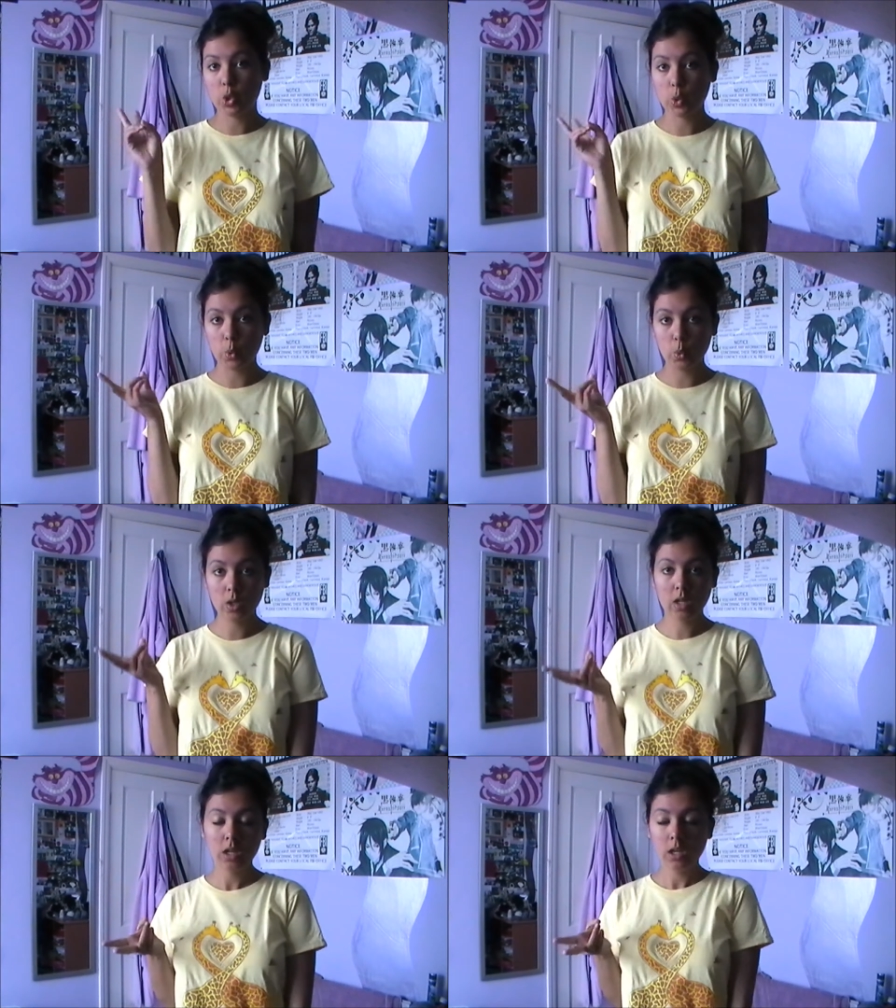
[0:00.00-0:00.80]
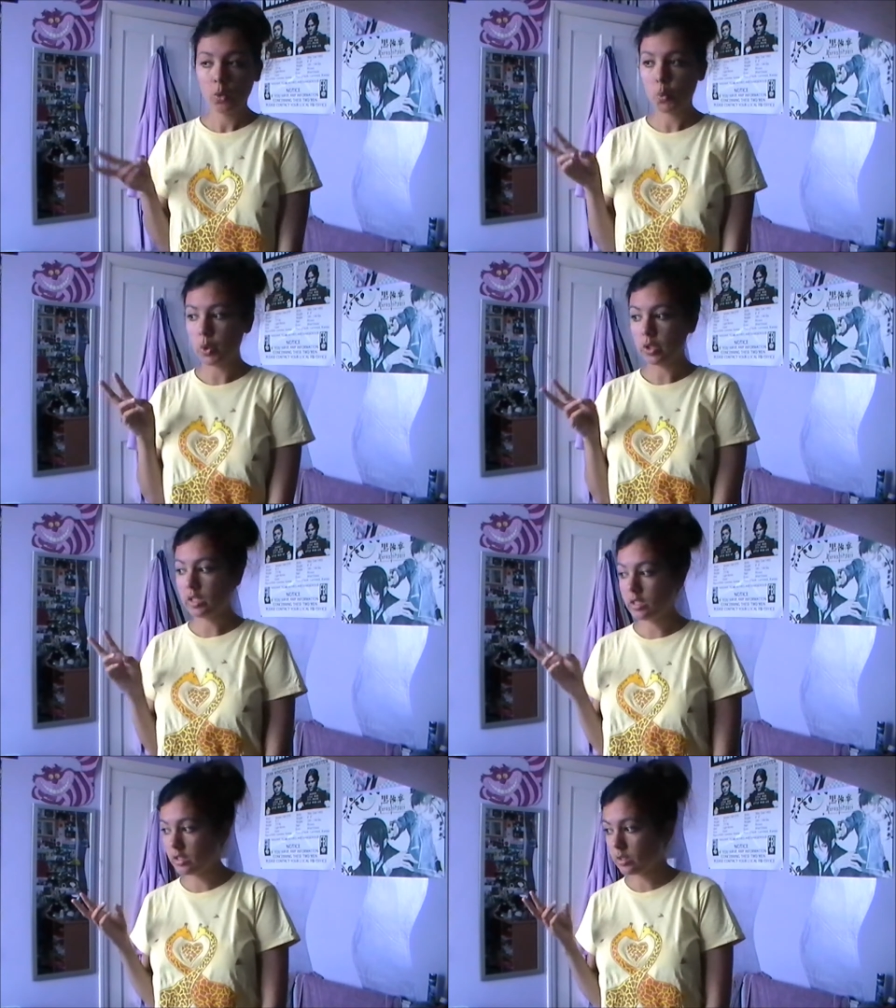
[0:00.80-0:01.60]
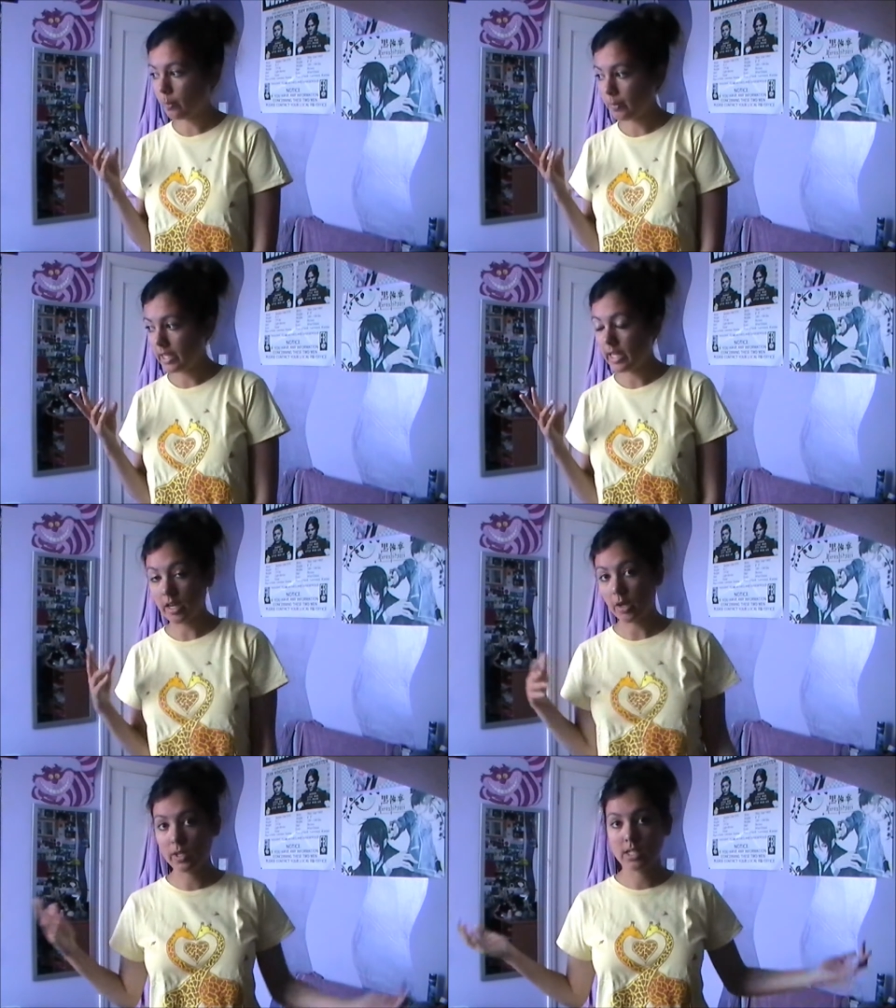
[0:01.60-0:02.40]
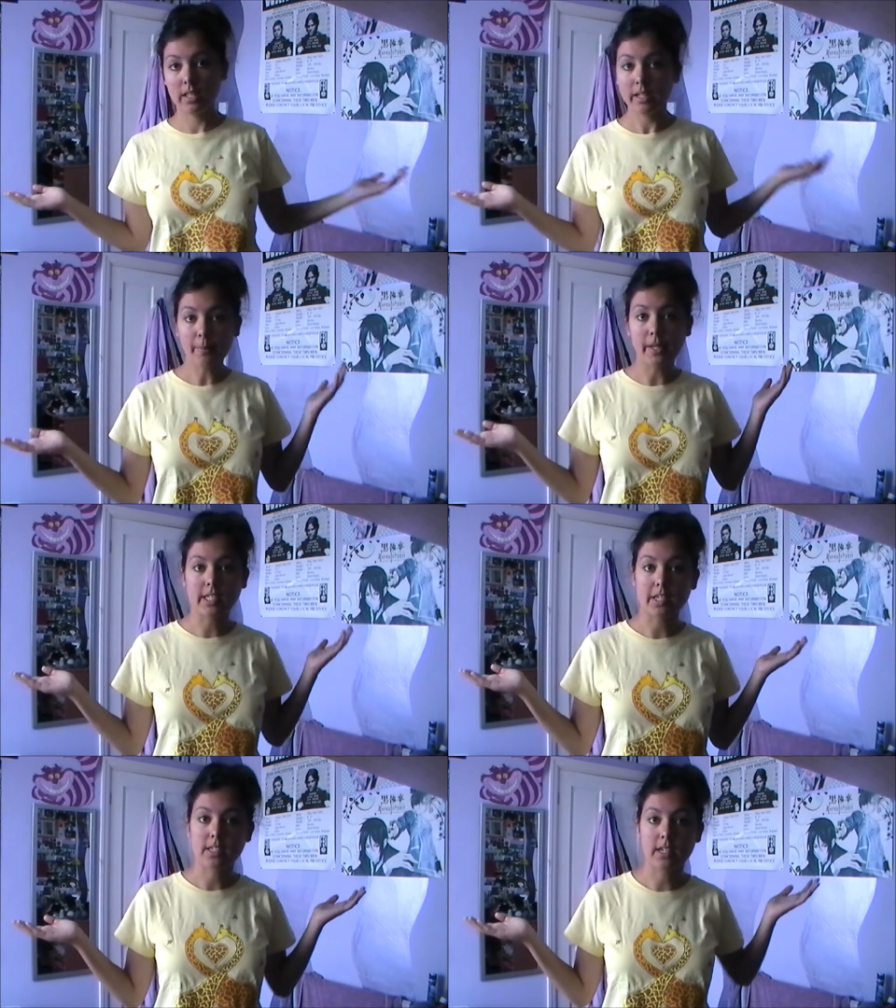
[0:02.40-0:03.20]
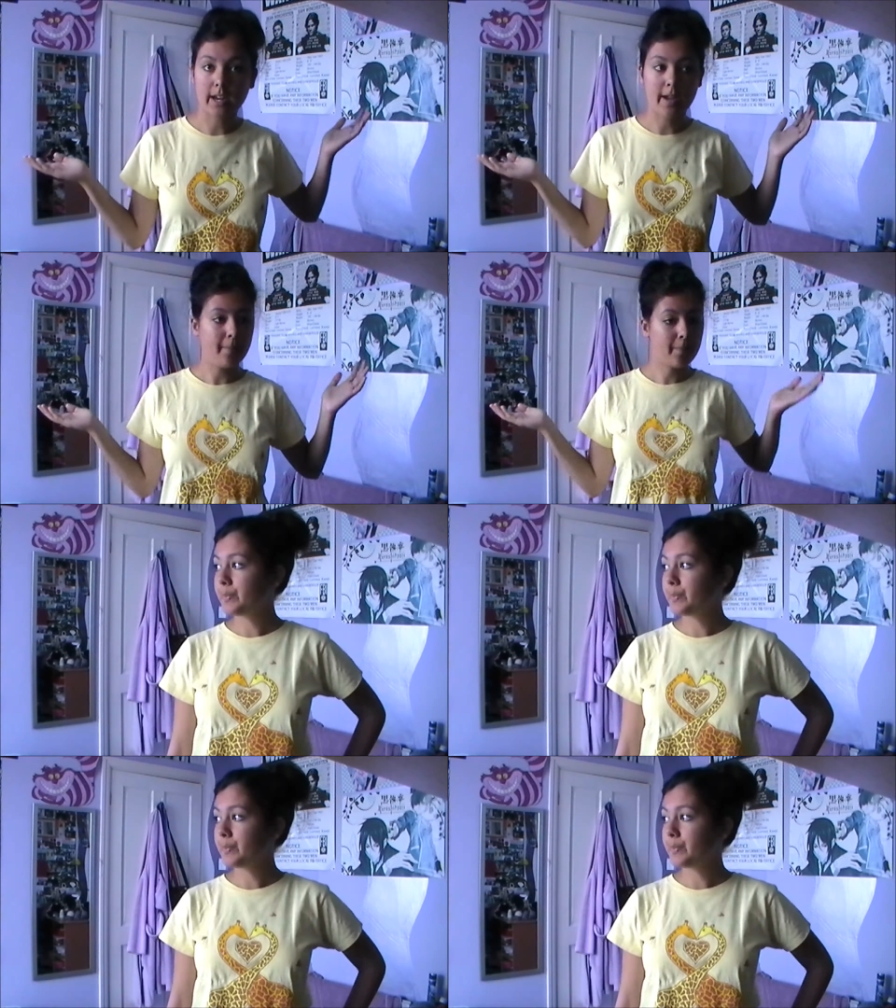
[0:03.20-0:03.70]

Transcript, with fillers: two would be I went to the Olympics yesterday.